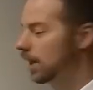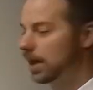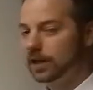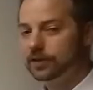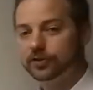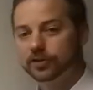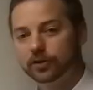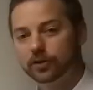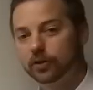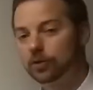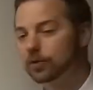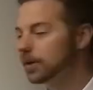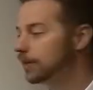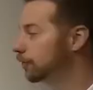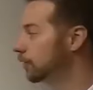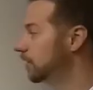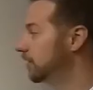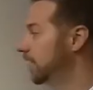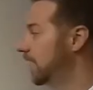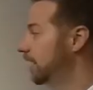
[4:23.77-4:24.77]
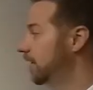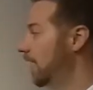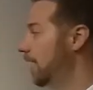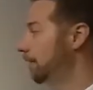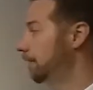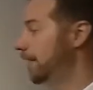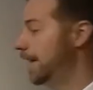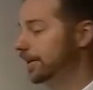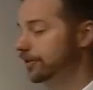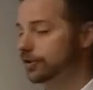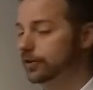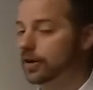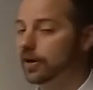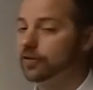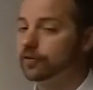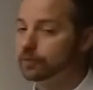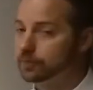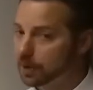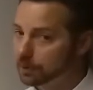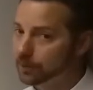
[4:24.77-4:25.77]
And so if we take that fraction
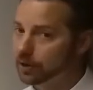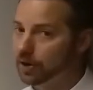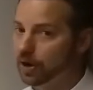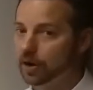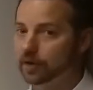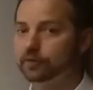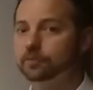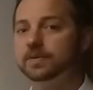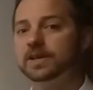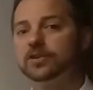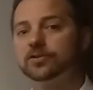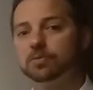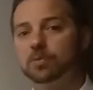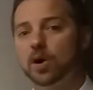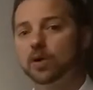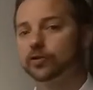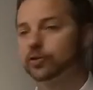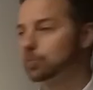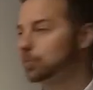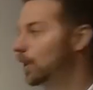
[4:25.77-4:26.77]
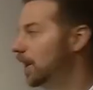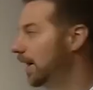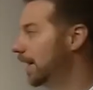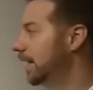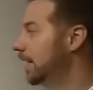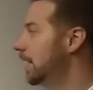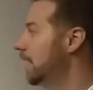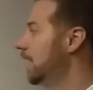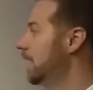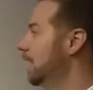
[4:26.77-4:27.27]
of, remember of means multiply,